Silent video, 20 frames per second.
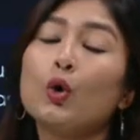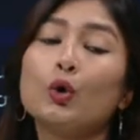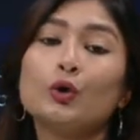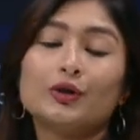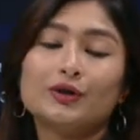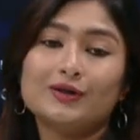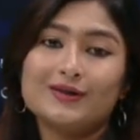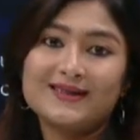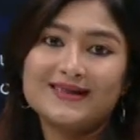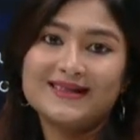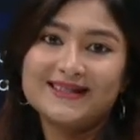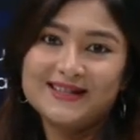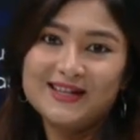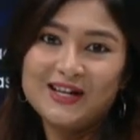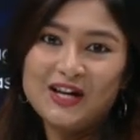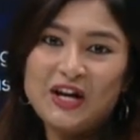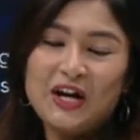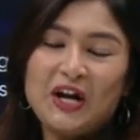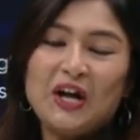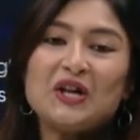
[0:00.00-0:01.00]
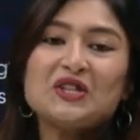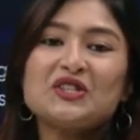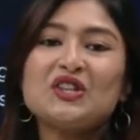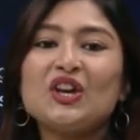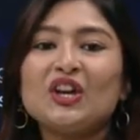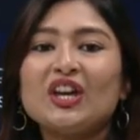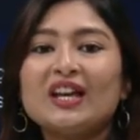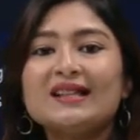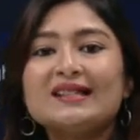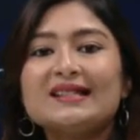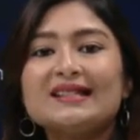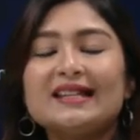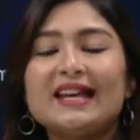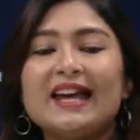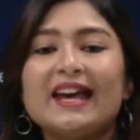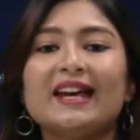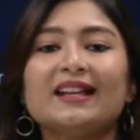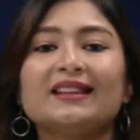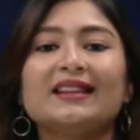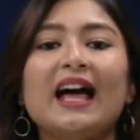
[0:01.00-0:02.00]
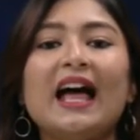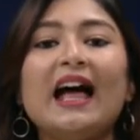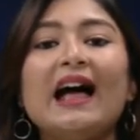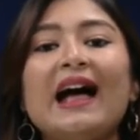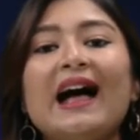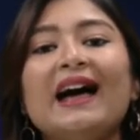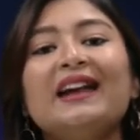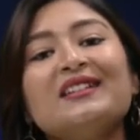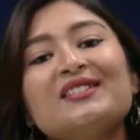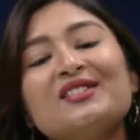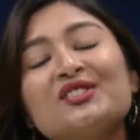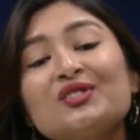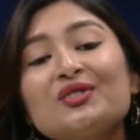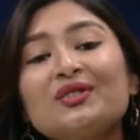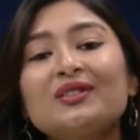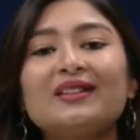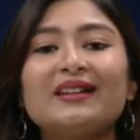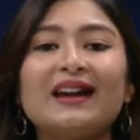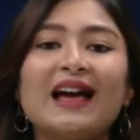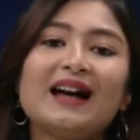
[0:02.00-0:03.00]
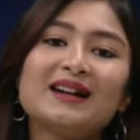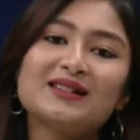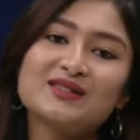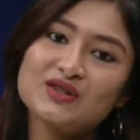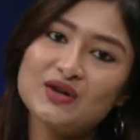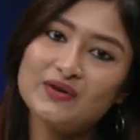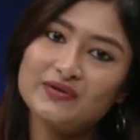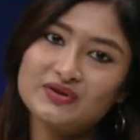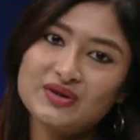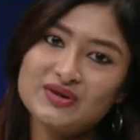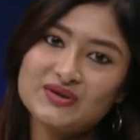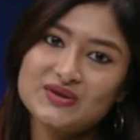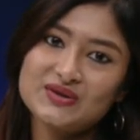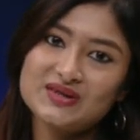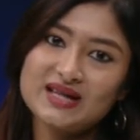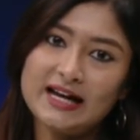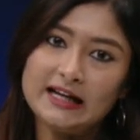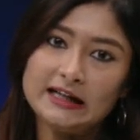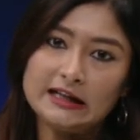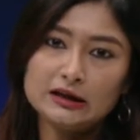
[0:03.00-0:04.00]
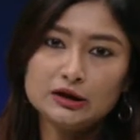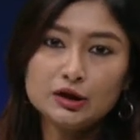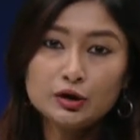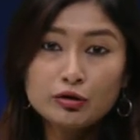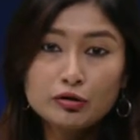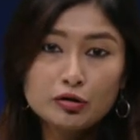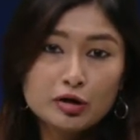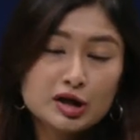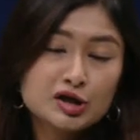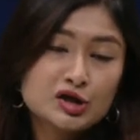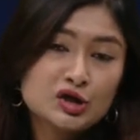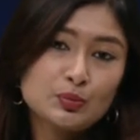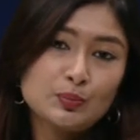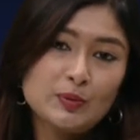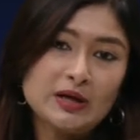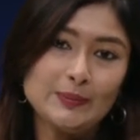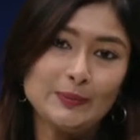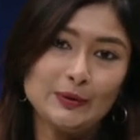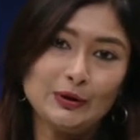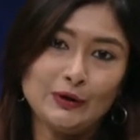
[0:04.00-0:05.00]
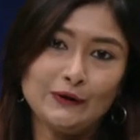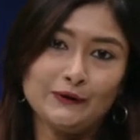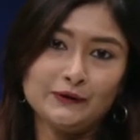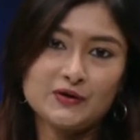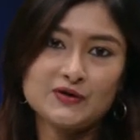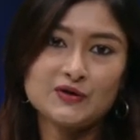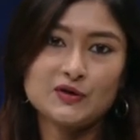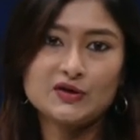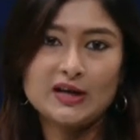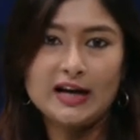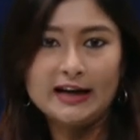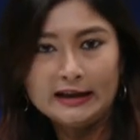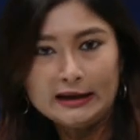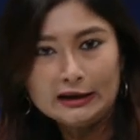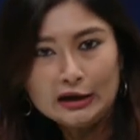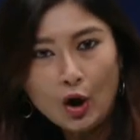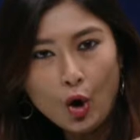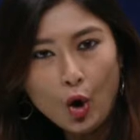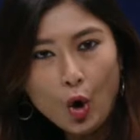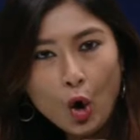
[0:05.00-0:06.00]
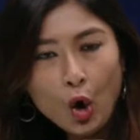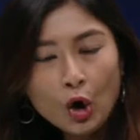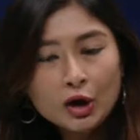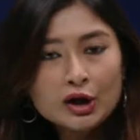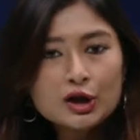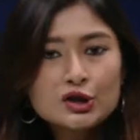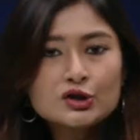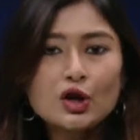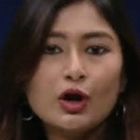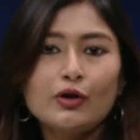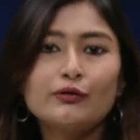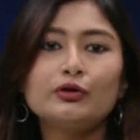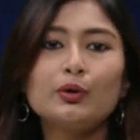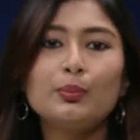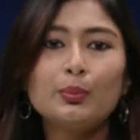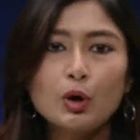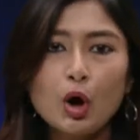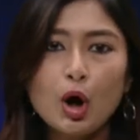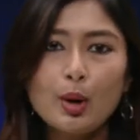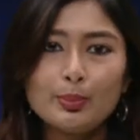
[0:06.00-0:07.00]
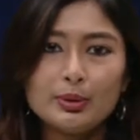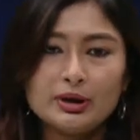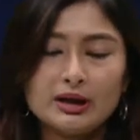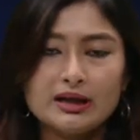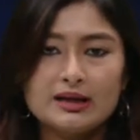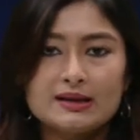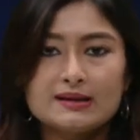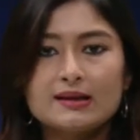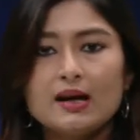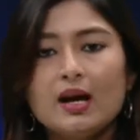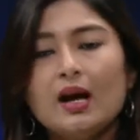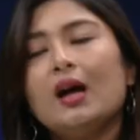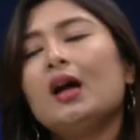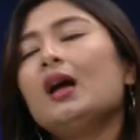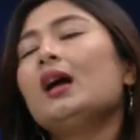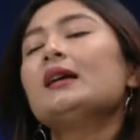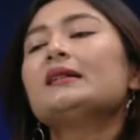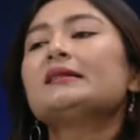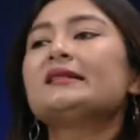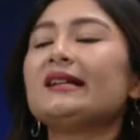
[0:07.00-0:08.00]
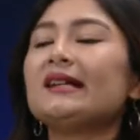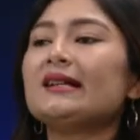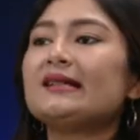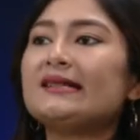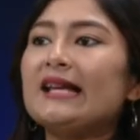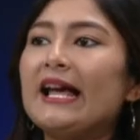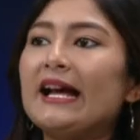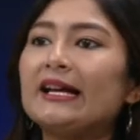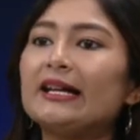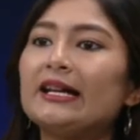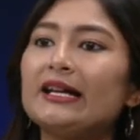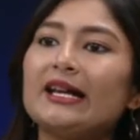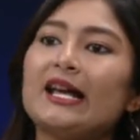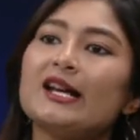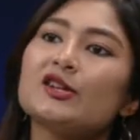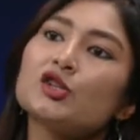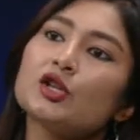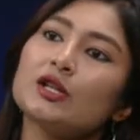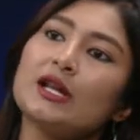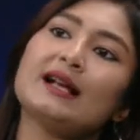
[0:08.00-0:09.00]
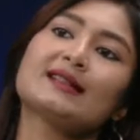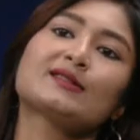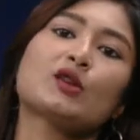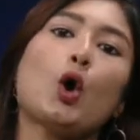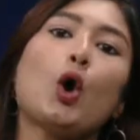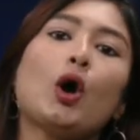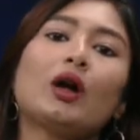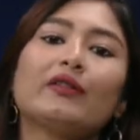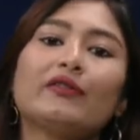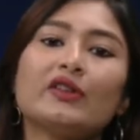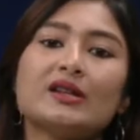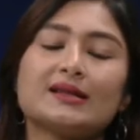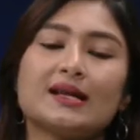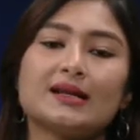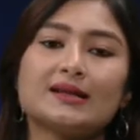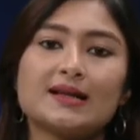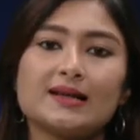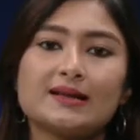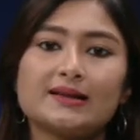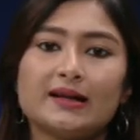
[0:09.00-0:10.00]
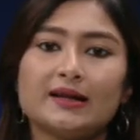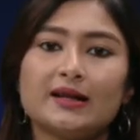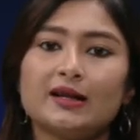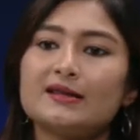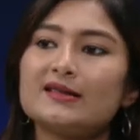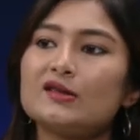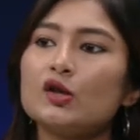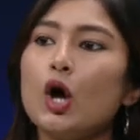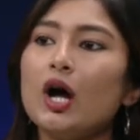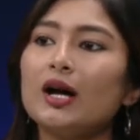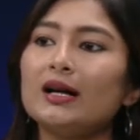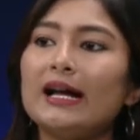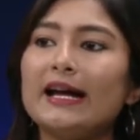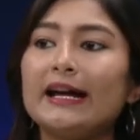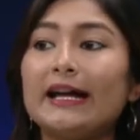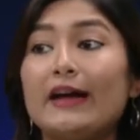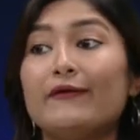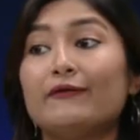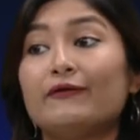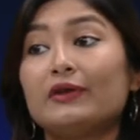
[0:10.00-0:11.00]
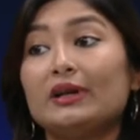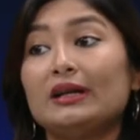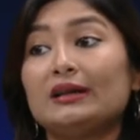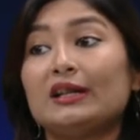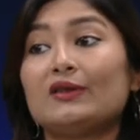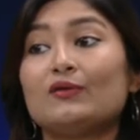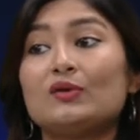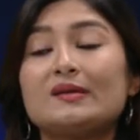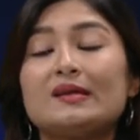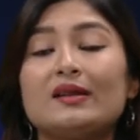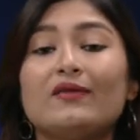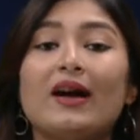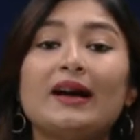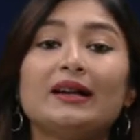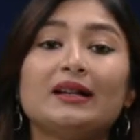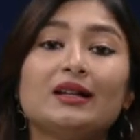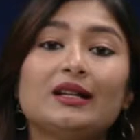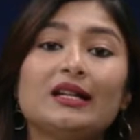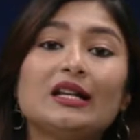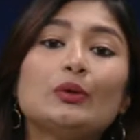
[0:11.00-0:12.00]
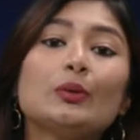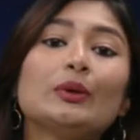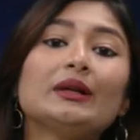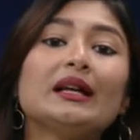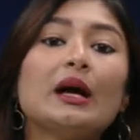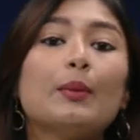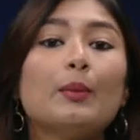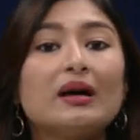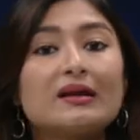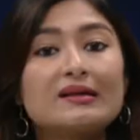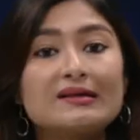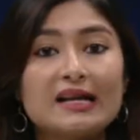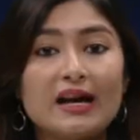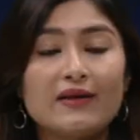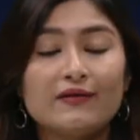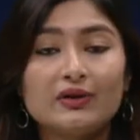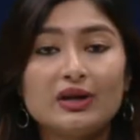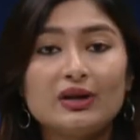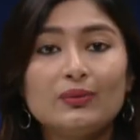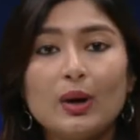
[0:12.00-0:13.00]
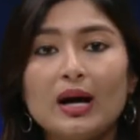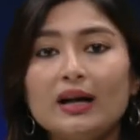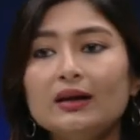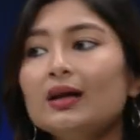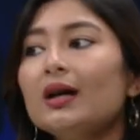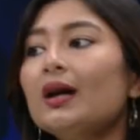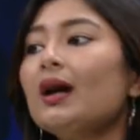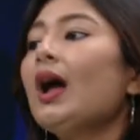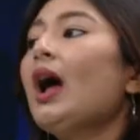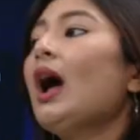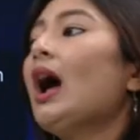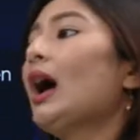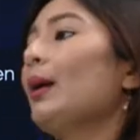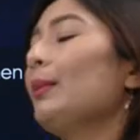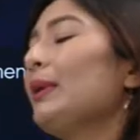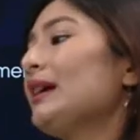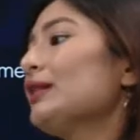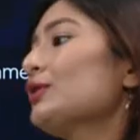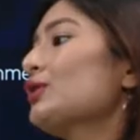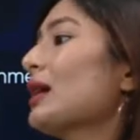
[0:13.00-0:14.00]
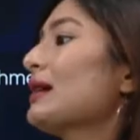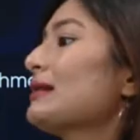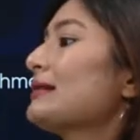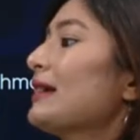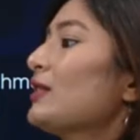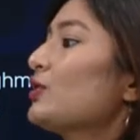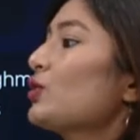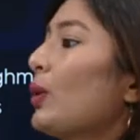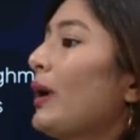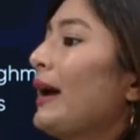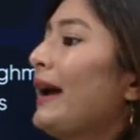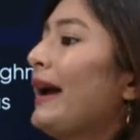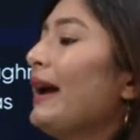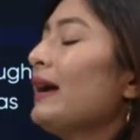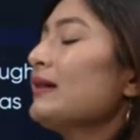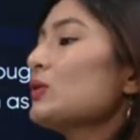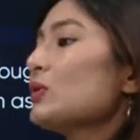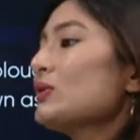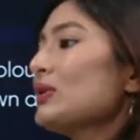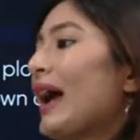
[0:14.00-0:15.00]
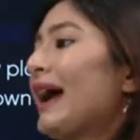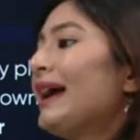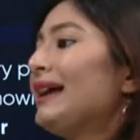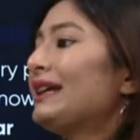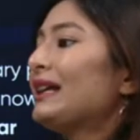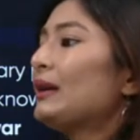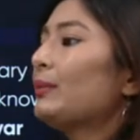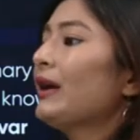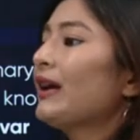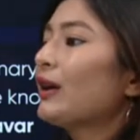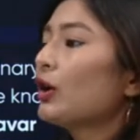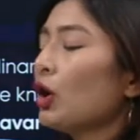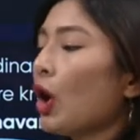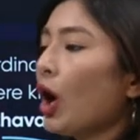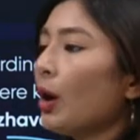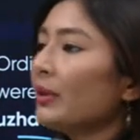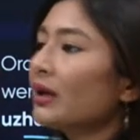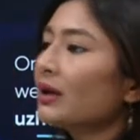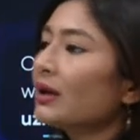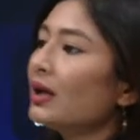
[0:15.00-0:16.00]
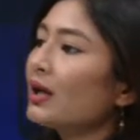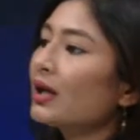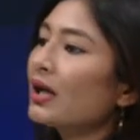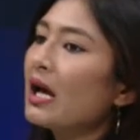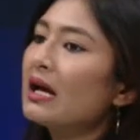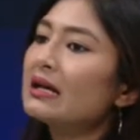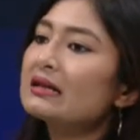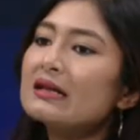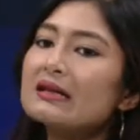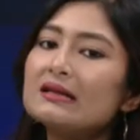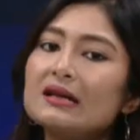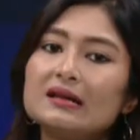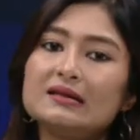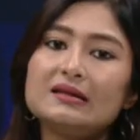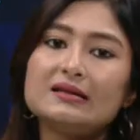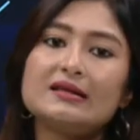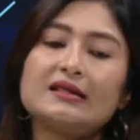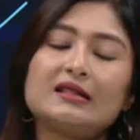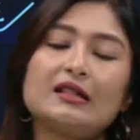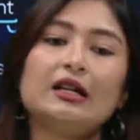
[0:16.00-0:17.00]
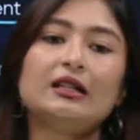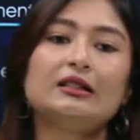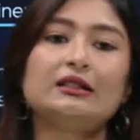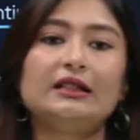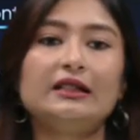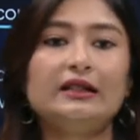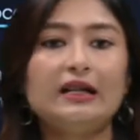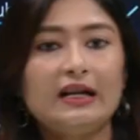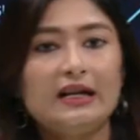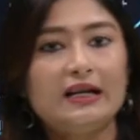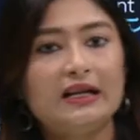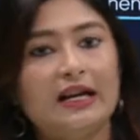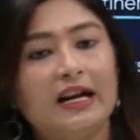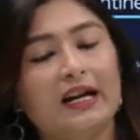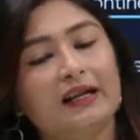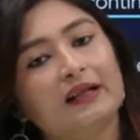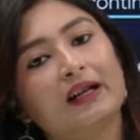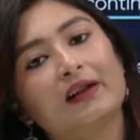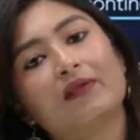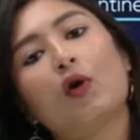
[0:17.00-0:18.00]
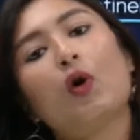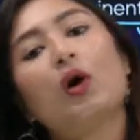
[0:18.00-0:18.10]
owners. So, you can say the aristocrats of the society, the rich people of the society, the owners of the properties. See, segregation has always existed. It's not like everything was divided equally amongst everyone. Hamesha se jo hai, society mein economical classes exist karti rahi hai. There have